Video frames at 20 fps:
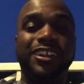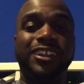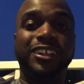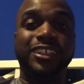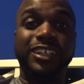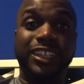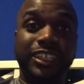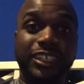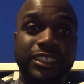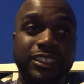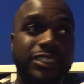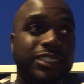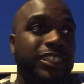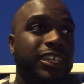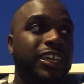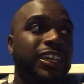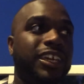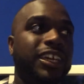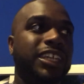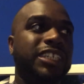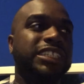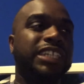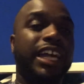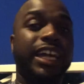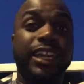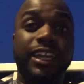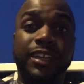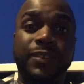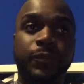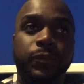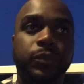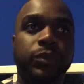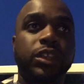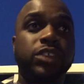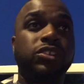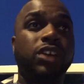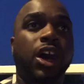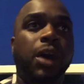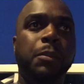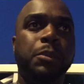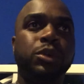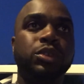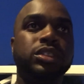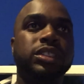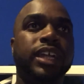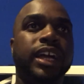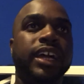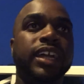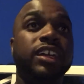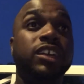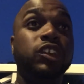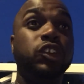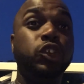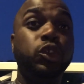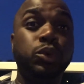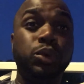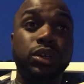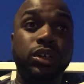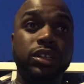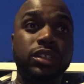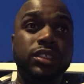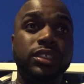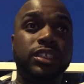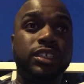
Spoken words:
And it's like, it's almost like you would